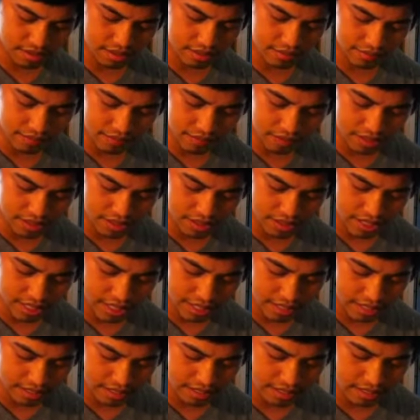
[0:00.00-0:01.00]
in verse
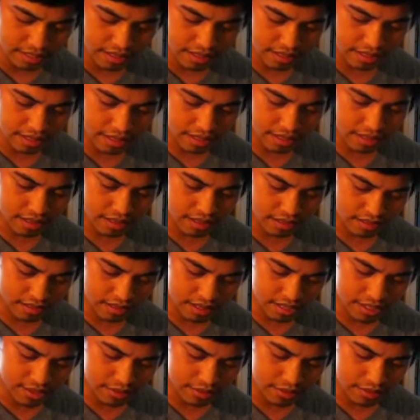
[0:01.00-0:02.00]
10. And
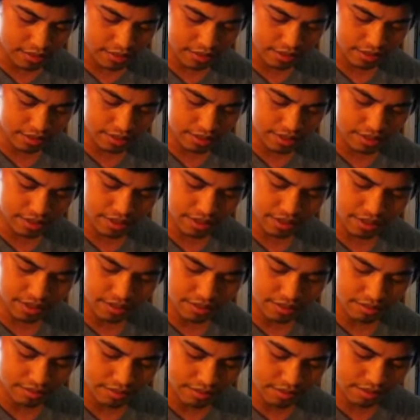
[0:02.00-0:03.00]
I just want to read this to you.
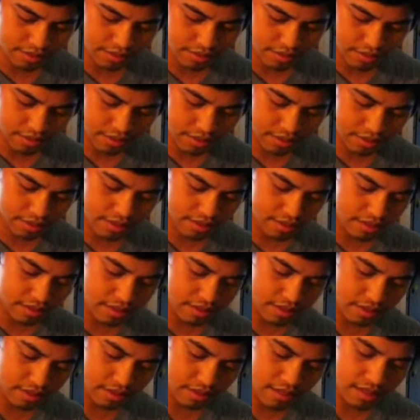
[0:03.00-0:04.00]
It
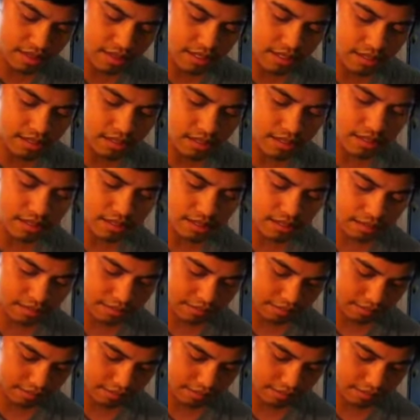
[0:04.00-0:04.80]
says this